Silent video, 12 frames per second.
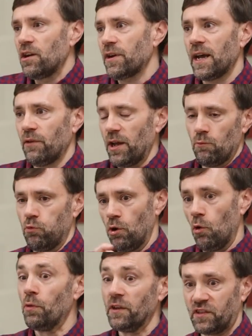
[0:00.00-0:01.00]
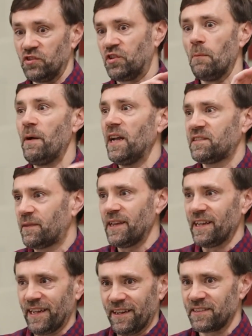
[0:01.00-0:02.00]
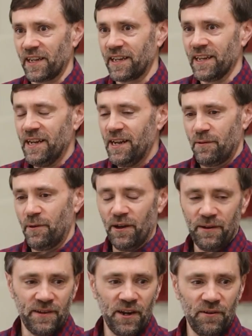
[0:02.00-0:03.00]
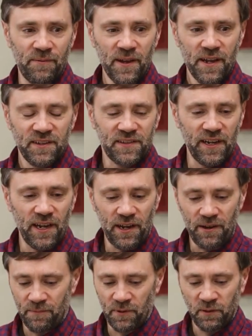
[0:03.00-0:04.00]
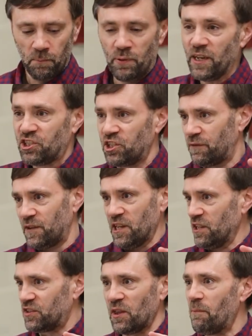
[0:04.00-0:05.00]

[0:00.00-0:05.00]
I don't have this is the best thing. It's like, it's like bit shifting is